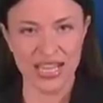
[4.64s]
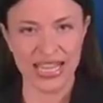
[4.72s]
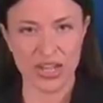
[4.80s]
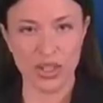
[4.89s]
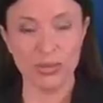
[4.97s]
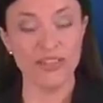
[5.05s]

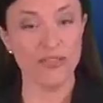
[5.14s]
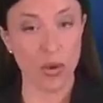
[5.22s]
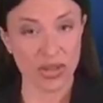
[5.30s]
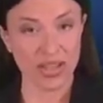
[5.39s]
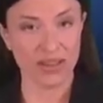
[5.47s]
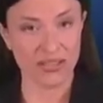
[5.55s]
Now, you'll be
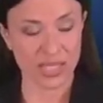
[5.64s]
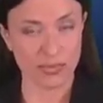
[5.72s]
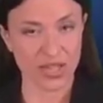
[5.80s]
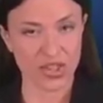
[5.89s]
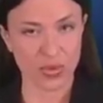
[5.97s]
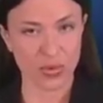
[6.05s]
voting on this
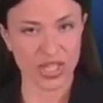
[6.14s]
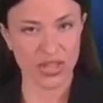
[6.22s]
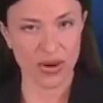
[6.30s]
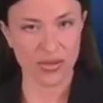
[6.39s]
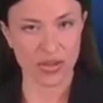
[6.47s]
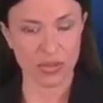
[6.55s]
measure when you
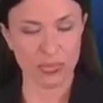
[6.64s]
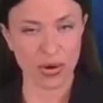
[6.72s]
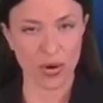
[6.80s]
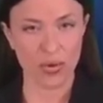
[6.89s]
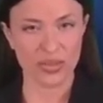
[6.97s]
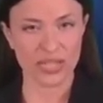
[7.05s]
go to the
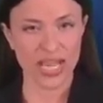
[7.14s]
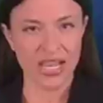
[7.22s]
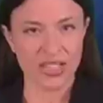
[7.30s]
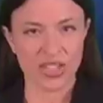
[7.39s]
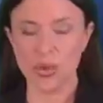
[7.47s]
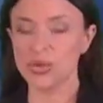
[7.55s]
polls,
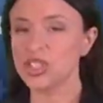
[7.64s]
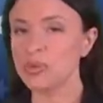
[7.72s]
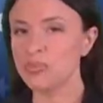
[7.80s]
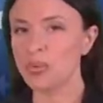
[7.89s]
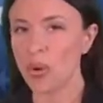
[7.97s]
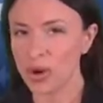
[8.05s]
so it's
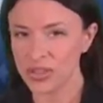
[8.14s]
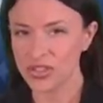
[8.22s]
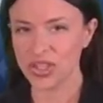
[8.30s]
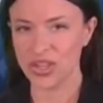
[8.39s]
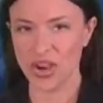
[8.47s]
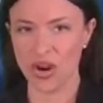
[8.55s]
important
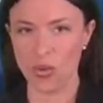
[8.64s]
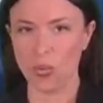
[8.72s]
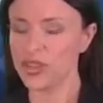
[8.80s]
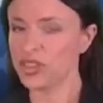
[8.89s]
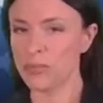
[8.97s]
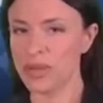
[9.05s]
to know
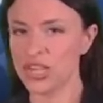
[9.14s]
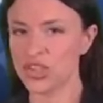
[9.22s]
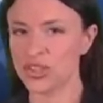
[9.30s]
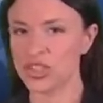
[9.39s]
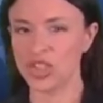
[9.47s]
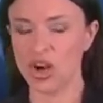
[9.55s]
what the
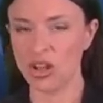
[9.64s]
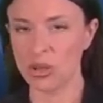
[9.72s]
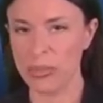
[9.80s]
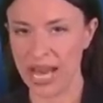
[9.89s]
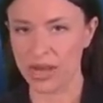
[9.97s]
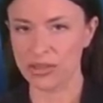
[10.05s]
measure is all
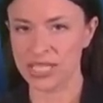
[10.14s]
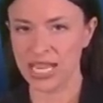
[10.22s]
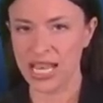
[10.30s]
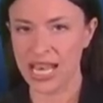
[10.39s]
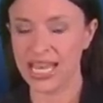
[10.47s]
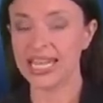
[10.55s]
about
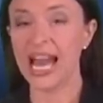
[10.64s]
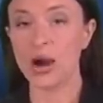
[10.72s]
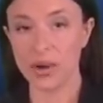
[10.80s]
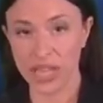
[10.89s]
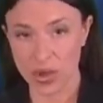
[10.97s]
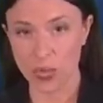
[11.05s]
and
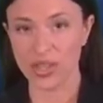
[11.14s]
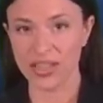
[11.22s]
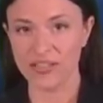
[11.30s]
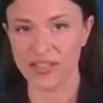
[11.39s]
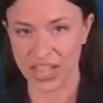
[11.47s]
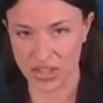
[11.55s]
how it will
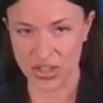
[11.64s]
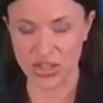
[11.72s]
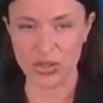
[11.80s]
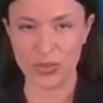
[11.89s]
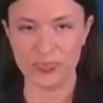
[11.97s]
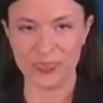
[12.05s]
affect
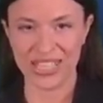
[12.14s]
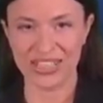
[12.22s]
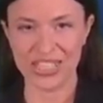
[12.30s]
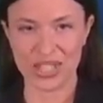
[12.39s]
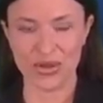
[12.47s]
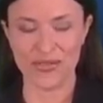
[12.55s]
you. Now,
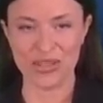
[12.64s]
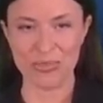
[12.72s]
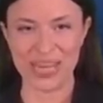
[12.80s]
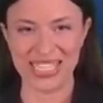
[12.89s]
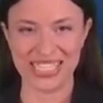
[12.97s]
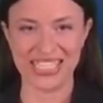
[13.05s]
let's go over the
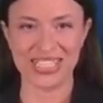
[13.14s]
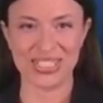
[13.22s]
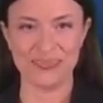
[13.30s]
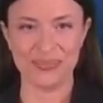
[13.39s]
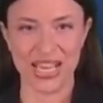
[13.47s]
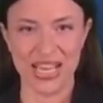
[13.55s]
basics.